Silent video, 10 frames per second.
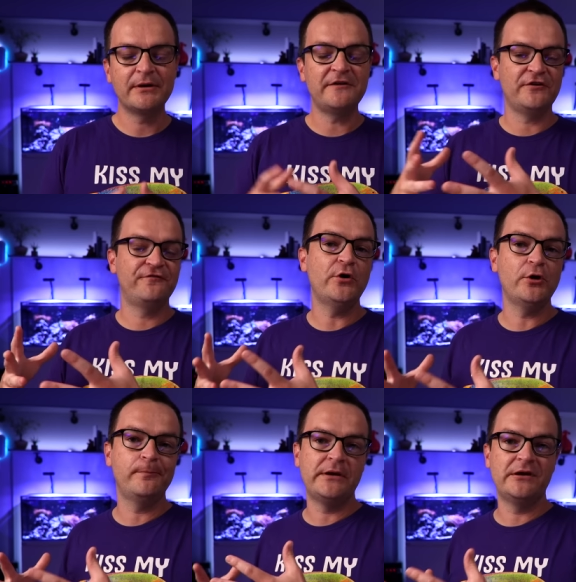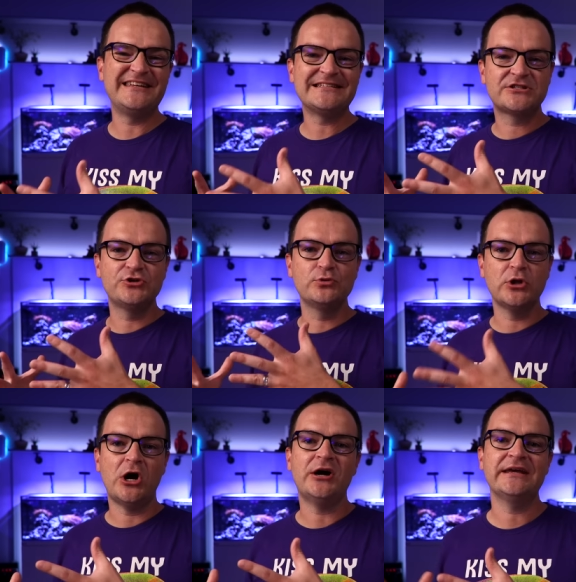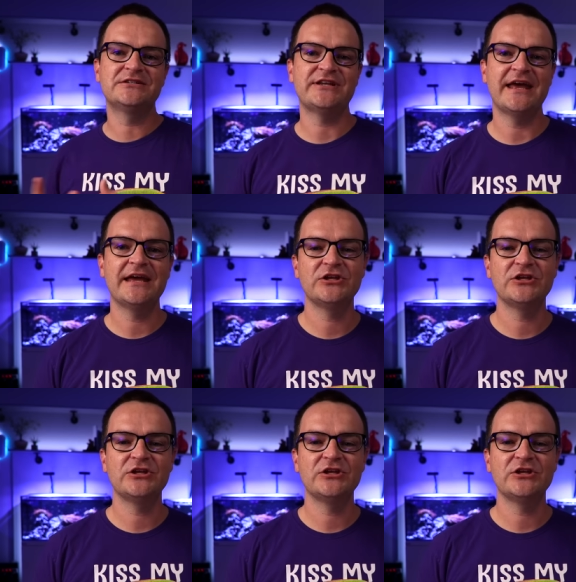but if your photo period is too long each day,